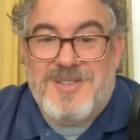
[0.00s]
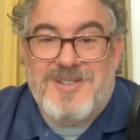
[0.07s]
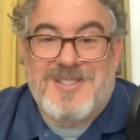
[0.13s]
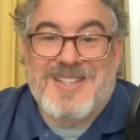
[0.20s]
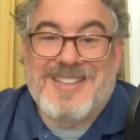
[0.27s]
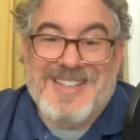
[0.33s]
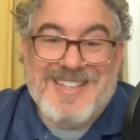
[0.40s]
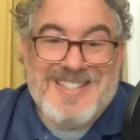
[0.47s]
There's
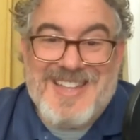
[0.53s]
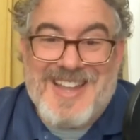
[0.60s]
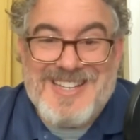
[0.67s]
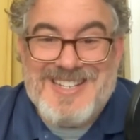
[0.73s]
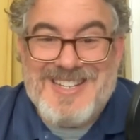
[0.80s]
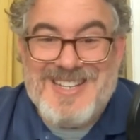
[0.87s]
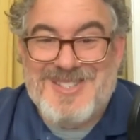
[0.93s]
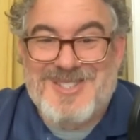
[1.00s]
at least
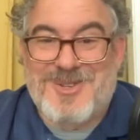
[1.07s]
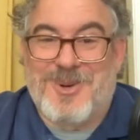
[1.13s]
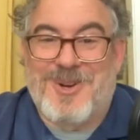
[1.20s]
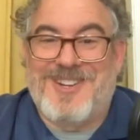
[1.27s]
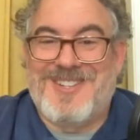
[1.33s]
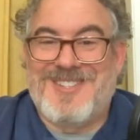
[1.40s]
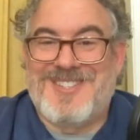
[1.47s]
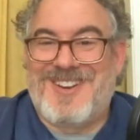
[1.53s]
19
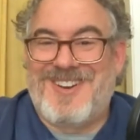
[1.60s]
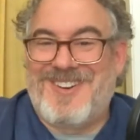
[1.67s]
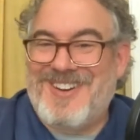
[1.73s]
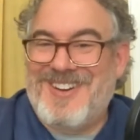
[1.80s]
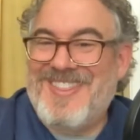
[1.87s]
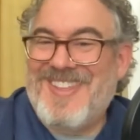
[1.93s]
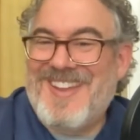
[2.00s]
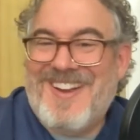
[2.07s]
stories that are
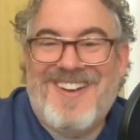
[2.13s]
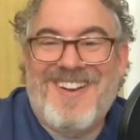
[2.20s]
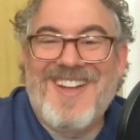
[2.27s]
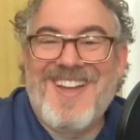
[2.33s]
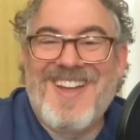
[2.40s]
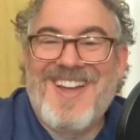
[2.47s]
in there